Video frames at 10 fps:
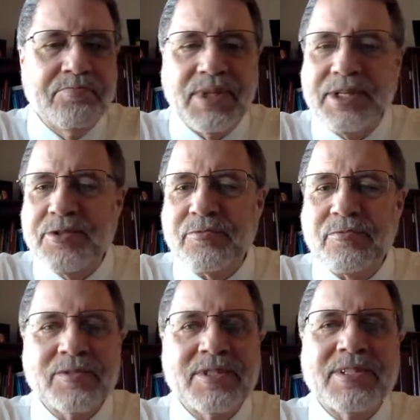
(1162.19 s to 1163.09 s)
please
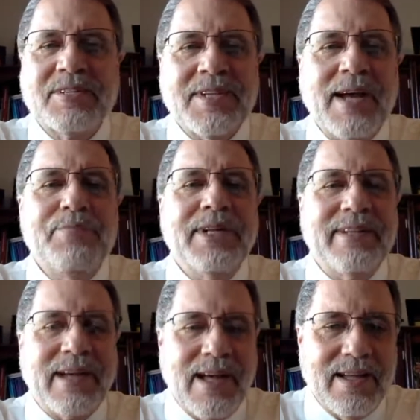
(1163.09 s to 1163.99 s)
type it
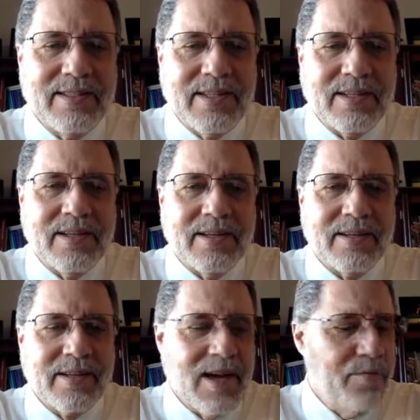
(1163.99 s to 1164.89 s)
in
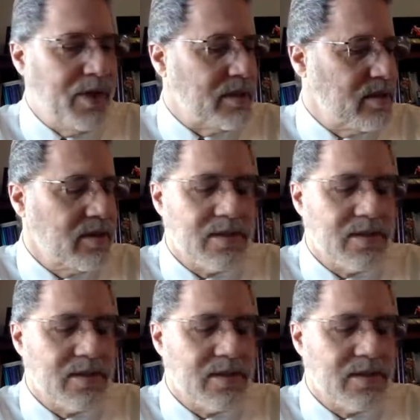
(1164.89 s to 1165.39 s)
the comments.